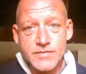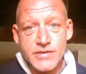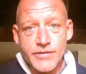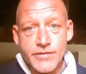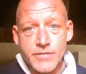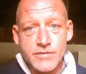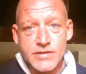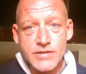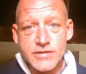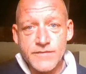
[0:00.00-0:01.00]
to their immune
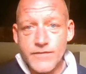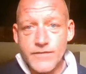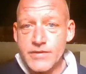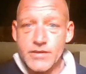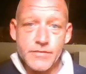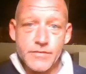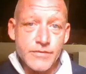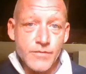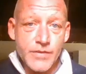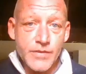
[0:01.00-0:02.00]
system, for example?
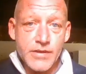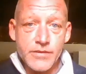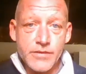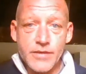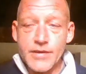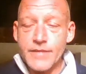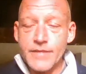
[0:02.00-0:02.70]
We don't know yet.